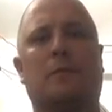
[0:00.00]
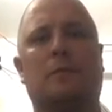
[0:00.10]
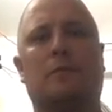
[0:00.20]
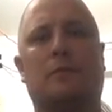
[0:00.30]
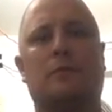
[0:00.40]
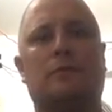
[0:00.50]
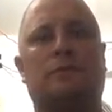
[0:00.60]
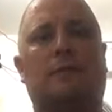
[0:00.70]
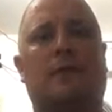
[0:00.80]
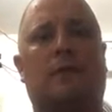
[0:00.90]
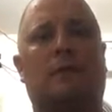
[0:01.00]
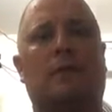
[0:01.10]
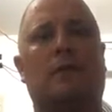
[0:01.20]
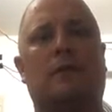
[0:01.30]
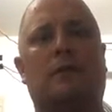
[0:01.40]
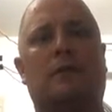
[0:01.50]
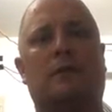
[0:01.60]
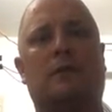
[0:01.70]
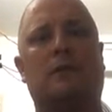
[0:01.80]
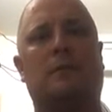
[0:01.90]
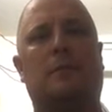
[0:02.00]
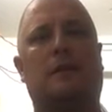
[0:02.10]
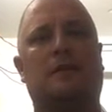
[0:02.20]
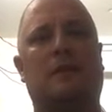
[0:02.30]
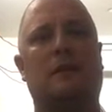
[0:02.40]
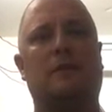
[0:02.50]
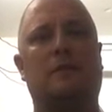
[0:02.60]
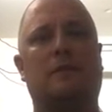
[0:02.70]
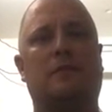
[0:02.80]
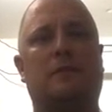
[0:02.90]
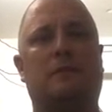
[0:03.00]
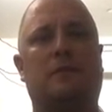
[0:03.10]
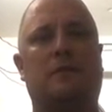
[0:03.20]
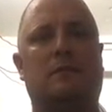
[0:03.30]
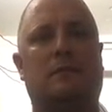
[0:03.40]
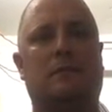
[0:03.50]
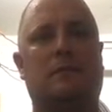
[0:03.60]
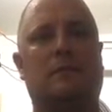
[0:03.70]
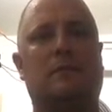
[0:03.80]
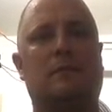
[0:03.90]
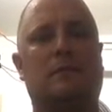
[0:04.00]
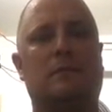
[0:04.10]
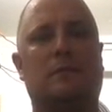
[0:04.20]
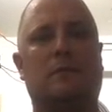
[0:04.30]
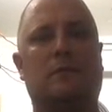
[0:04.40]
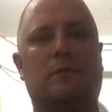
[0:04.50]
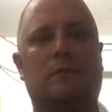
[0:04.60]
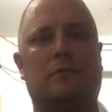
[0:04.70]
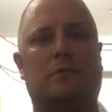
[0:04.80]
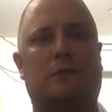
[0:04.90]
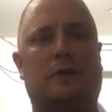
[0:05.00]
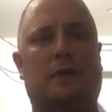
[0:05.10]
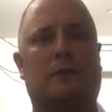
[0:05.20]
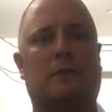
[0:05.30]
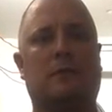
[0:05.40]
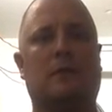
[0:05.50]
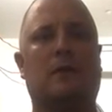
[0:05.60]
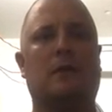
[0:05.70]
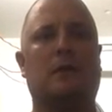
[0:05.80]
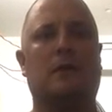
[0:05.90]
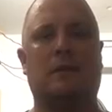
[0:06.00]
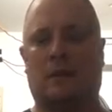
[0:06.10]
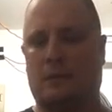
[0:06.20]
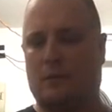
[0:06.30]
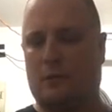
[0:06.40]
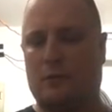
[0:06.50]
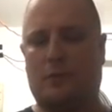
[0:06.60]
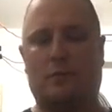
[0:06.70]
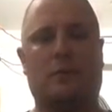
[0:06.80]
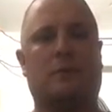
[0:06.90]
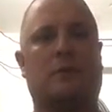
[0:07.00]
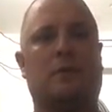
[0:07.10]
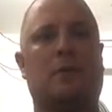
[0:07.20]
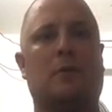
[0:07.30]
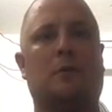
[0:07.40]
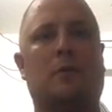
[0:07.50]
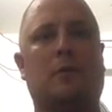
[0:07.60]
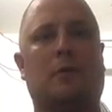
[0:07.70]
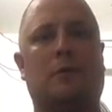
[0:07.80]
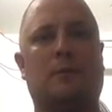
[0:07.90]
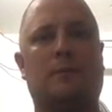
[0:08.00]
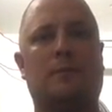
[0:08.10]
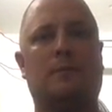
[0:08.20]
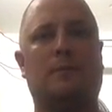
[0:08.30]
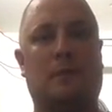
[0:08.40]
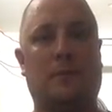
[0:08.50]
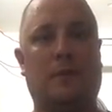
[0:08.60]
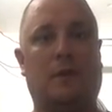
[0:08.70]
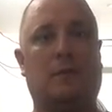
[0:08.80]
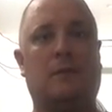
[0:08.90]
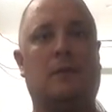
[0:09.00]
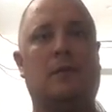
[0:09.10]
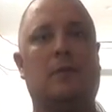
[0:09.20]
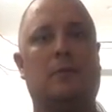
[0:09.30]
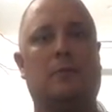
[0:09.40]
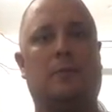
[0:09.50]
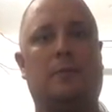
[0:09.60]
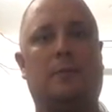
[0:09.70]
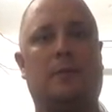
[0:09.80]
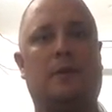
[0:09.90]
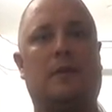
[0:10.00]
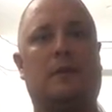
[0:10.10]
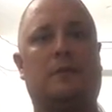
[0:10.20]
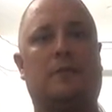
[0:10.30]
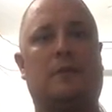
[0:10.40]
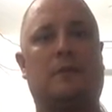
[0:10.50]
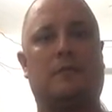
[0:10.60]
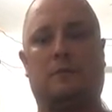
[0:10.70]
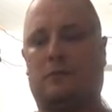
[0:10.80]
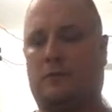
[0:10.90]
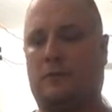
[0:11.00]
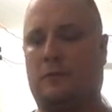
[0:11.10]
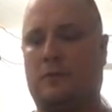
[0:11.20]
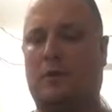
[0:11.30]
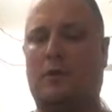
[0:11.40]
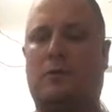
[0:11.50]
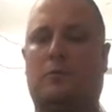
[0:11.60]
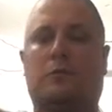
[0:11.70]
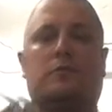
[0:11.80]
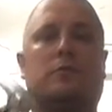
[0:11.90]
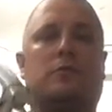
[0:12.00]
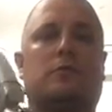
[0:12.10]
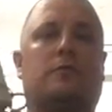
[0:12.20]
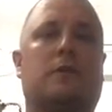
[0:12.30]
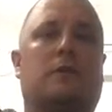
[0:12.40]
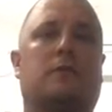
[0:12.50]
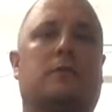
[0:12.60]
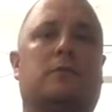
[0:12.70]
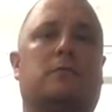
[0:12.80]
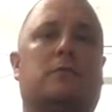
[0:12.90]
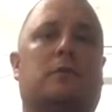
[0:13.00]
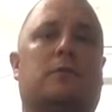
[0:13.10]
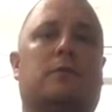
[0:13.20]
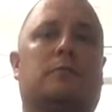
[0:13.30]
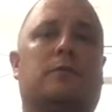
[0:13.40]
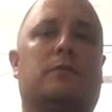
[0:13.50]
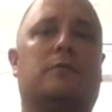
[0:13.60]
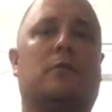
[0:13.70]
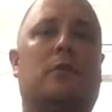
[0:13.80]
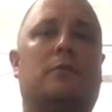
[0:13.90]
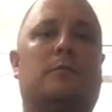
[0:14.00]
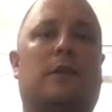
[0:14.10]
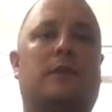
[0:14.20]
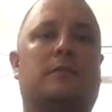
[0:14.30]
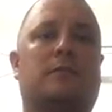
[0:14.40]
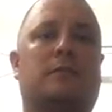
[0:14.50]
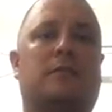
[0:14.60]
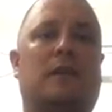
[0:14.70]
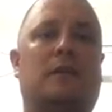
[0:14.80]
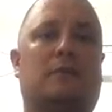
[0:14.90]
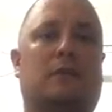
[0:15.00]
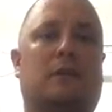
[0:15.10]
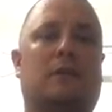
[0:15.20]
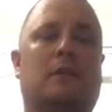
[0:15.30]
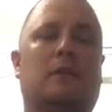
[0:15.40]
When you approach the fire, you want to keep about 10 to 15 feet of distance between you and the fire. At this point you want to pull the P, pull the pin out of the fire extinguisher. Most commercial fire extinguishers are equipped with a small plastic retaining ring.